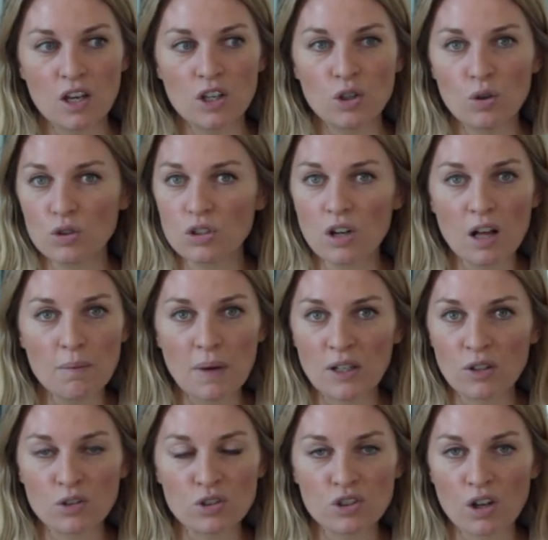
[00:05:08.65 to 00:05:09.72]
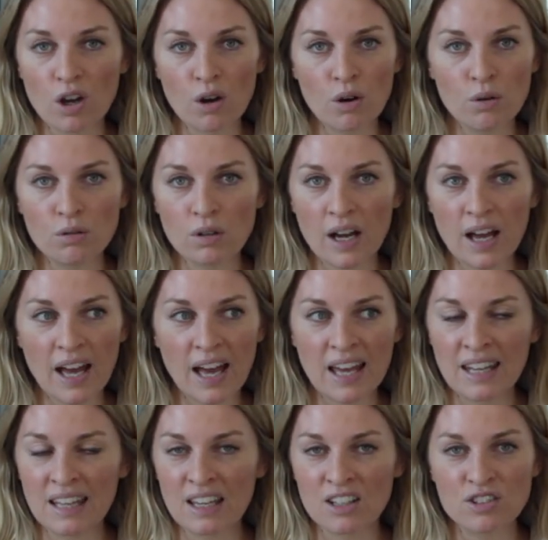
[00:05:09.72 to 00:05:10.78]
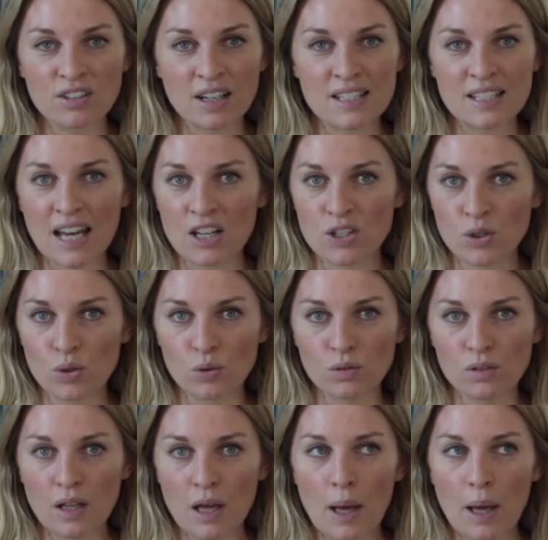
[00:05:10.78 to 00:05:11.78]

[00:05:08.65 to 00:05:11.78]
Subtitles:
Your child might not show any interest at all,